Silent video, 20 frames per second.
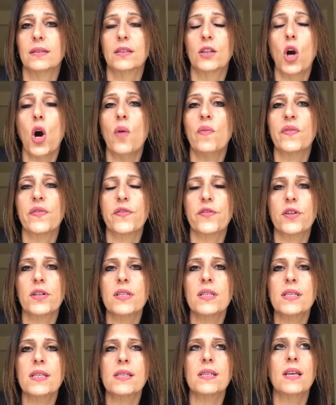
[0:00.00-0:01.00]

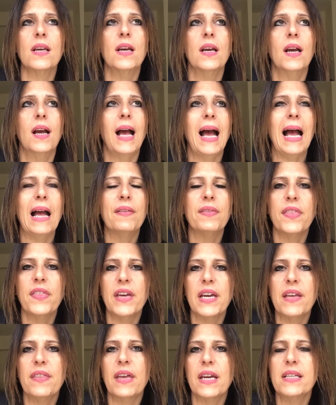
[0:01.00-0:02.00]
conference, and
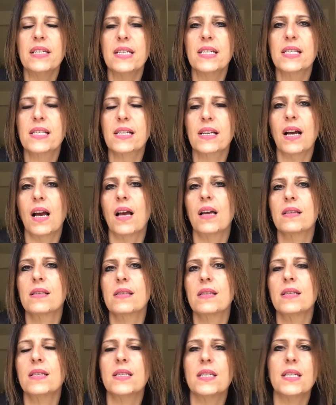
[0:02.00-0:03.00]
there they
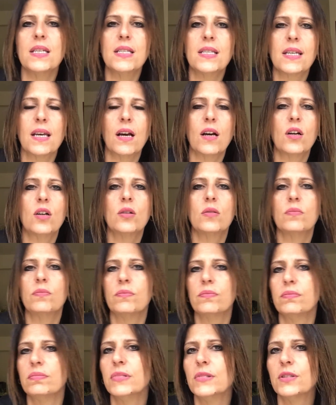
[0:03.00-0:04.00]
discuss in detail,
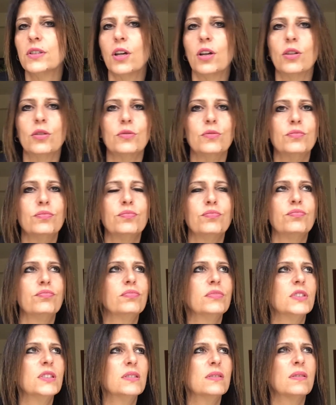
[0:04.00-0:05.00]
you know,
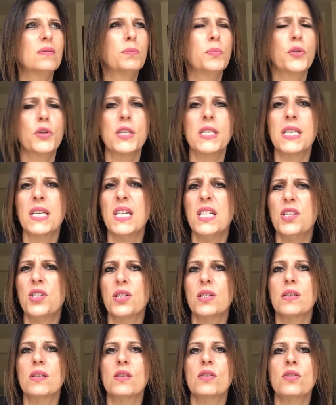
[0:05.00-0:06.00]

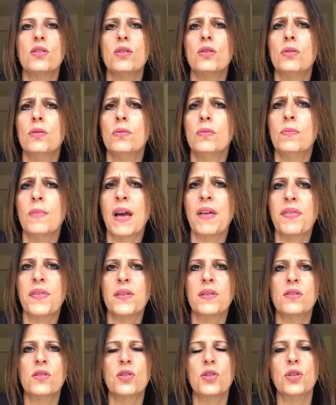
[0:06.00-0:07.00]
procedures, new
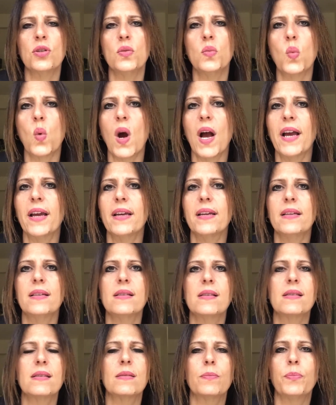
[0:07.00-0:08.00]
methods, new
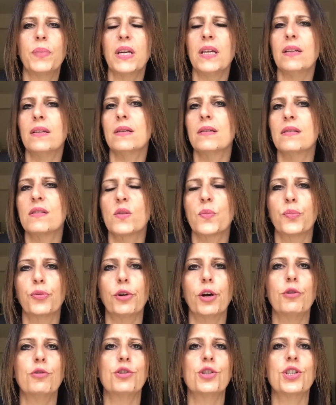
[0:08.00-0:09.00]
ways, opinions,
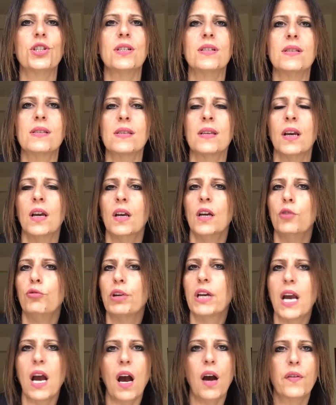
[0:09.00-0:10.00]
approaches,
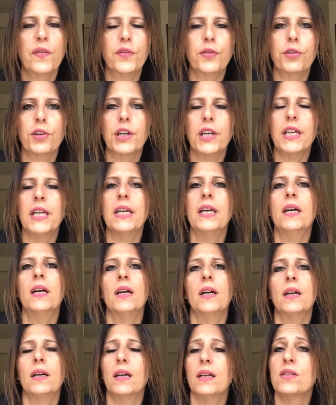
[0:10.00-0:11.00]
recovery,
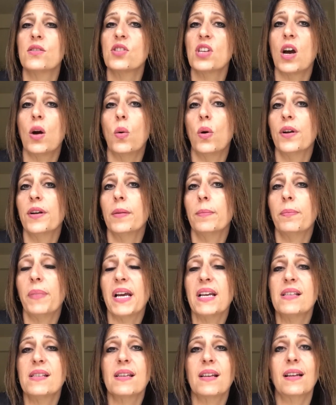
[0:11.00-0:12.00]
and so on. And
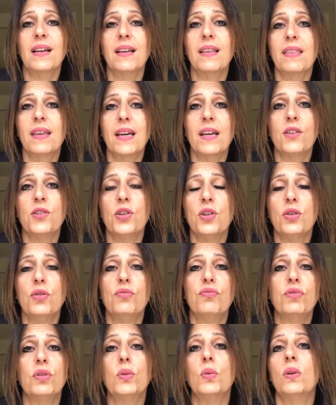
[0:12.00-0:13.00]
basically their new
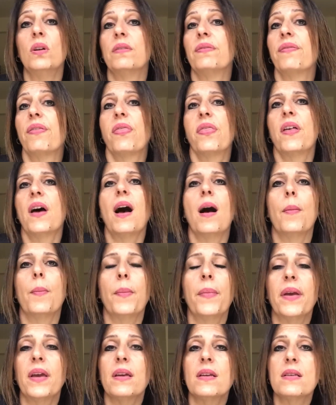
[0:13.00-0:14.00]
rule of
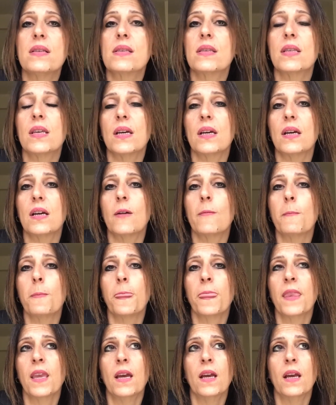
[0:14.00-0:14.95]
thumb is that